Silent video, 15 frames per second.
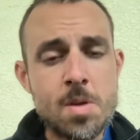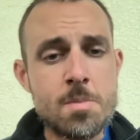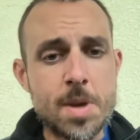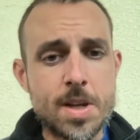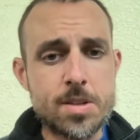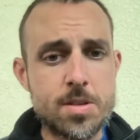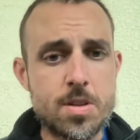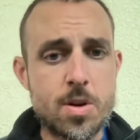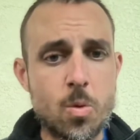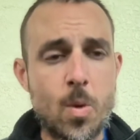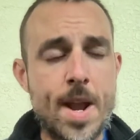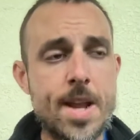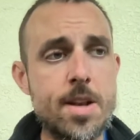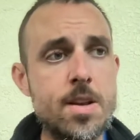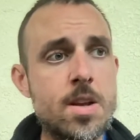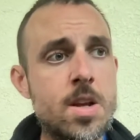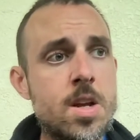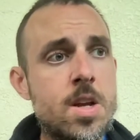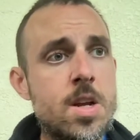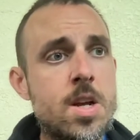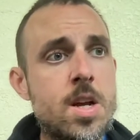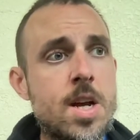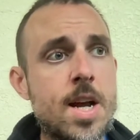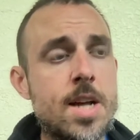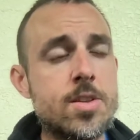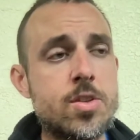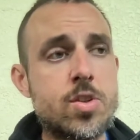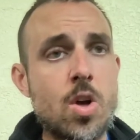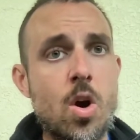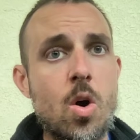because of their weight. And
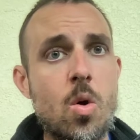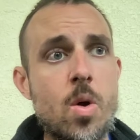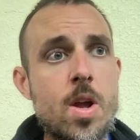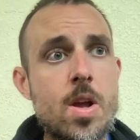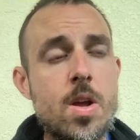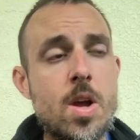so